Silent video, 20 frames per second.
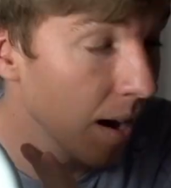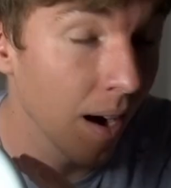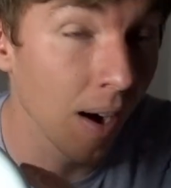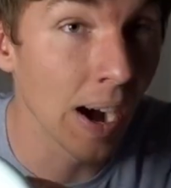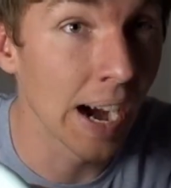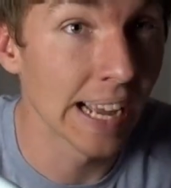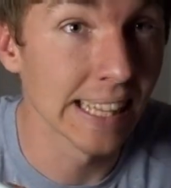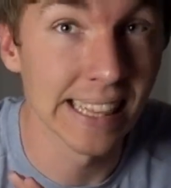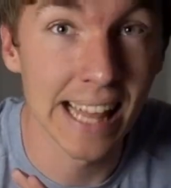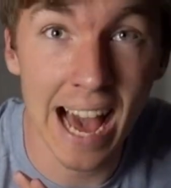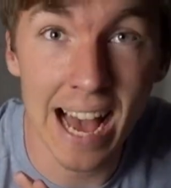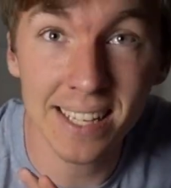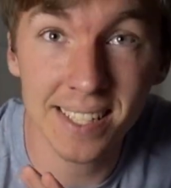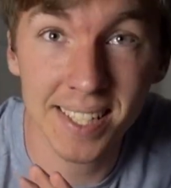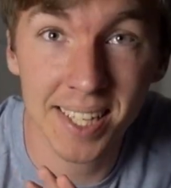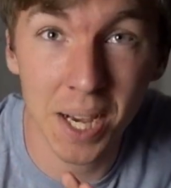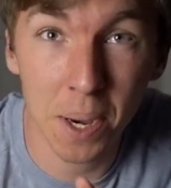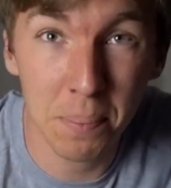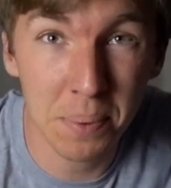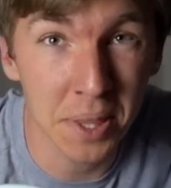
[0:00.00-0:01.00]
All right,
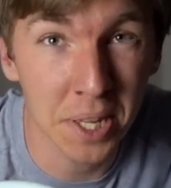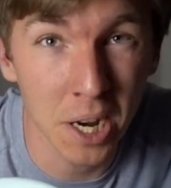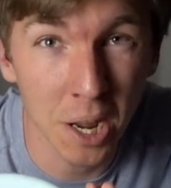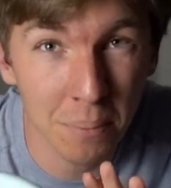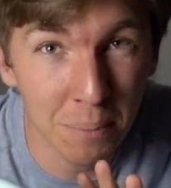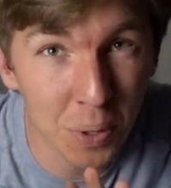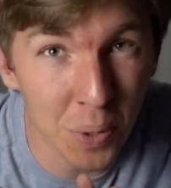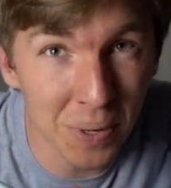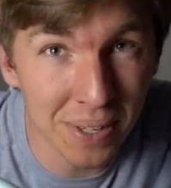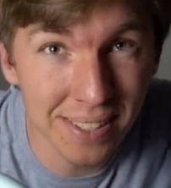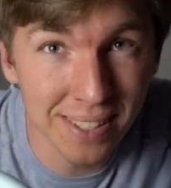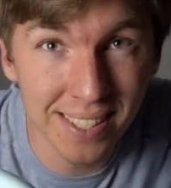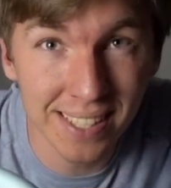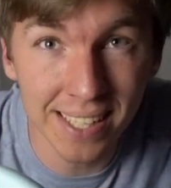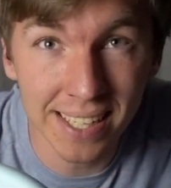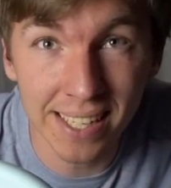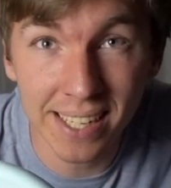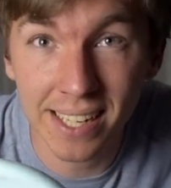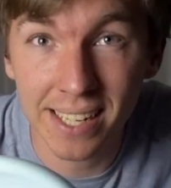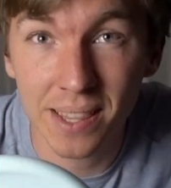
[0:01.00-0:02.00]
last up, the number 1
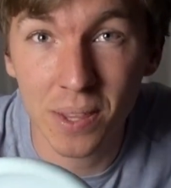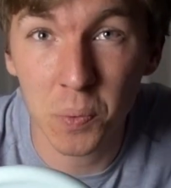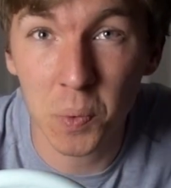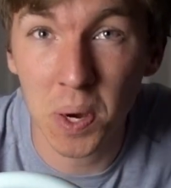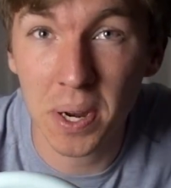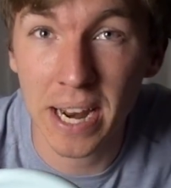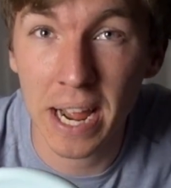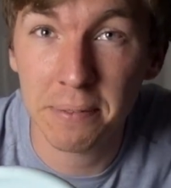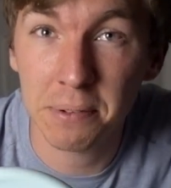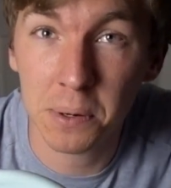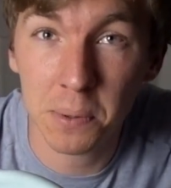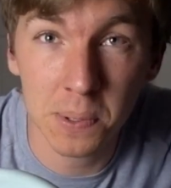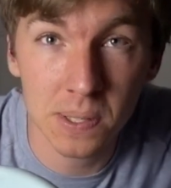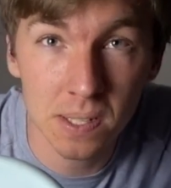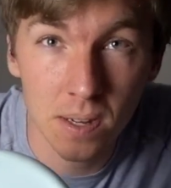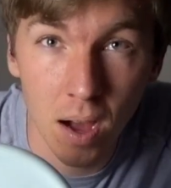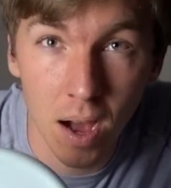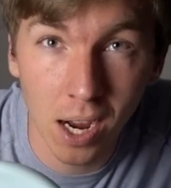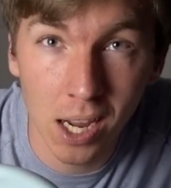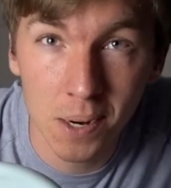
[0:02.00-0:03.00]
seed, the one everyone
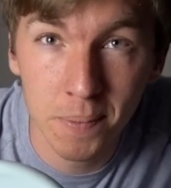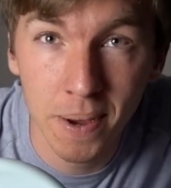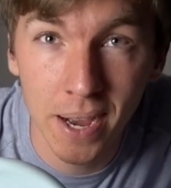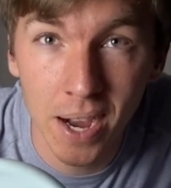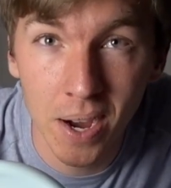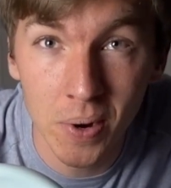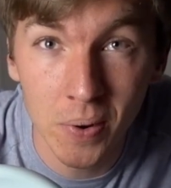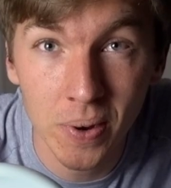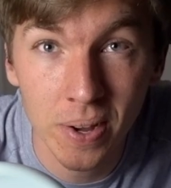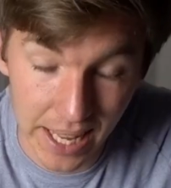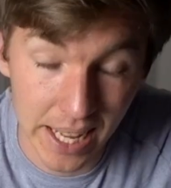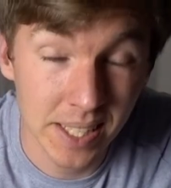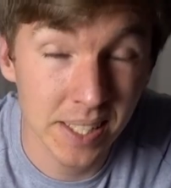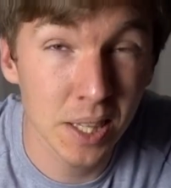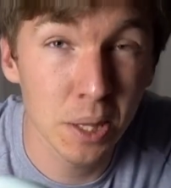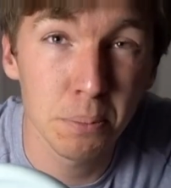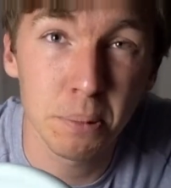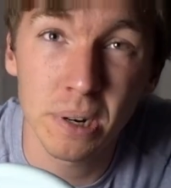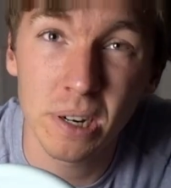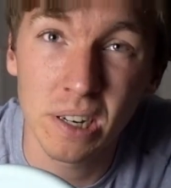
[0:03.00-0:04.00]
was talking about. It's
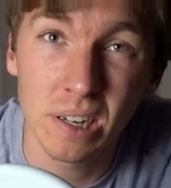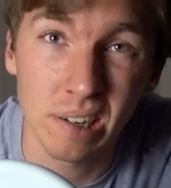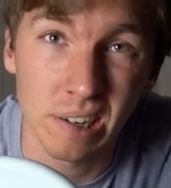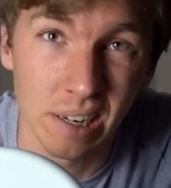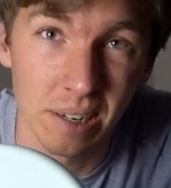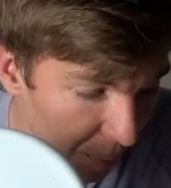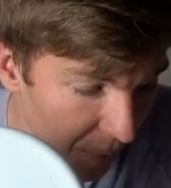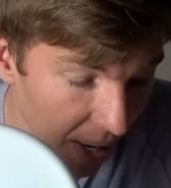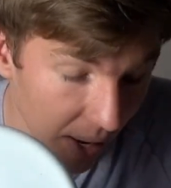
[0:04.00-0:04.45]
the Berg.